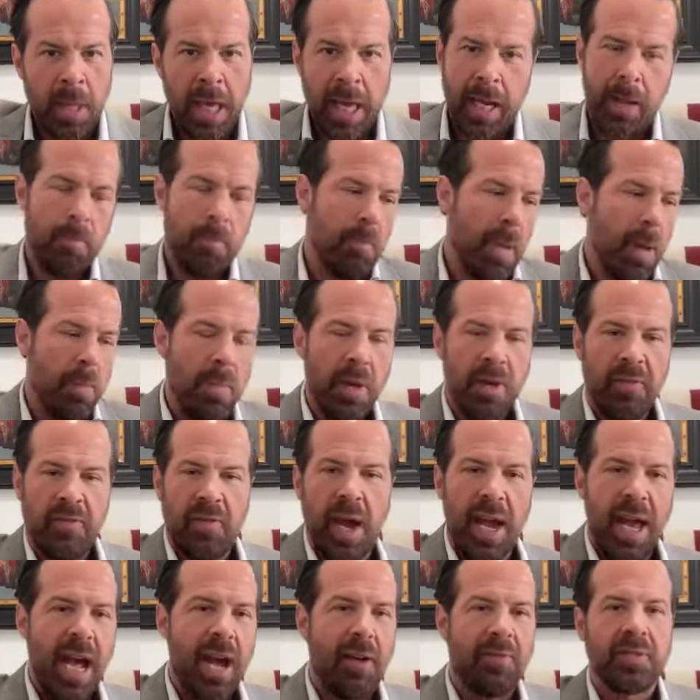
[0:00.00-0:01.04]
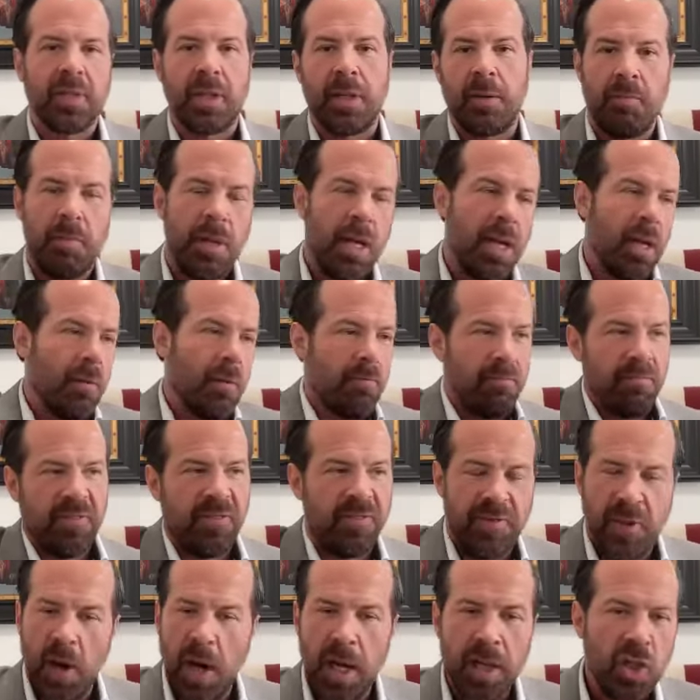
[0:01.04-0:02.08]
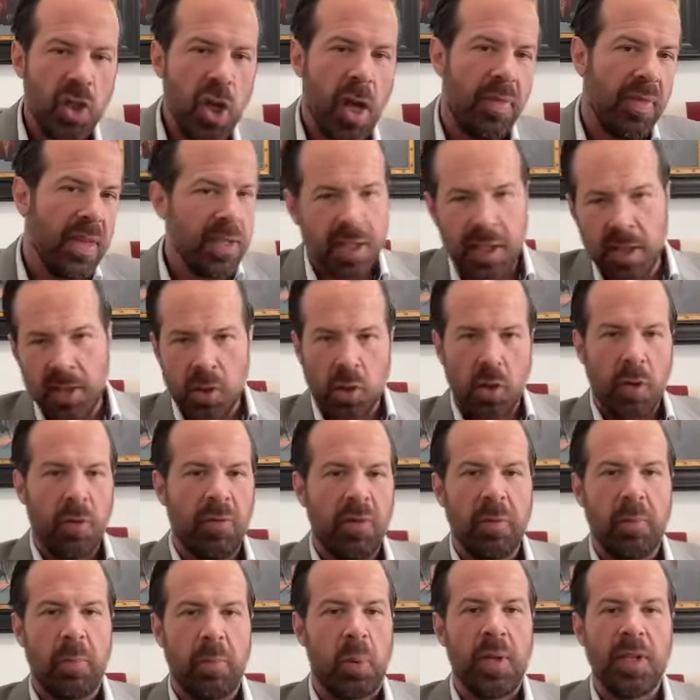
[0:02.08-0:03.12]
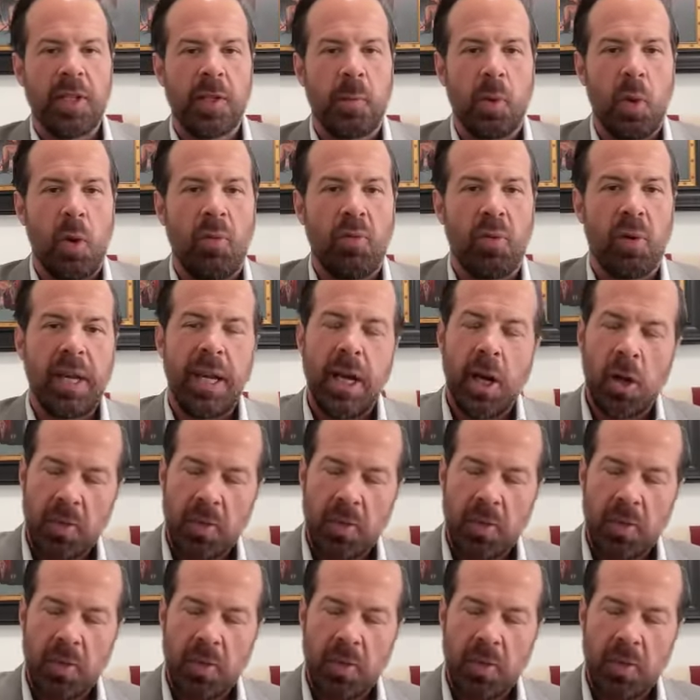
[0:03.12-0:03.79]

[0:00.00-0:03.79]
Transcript: And maybe if I have to fudge on this conservative principle over here,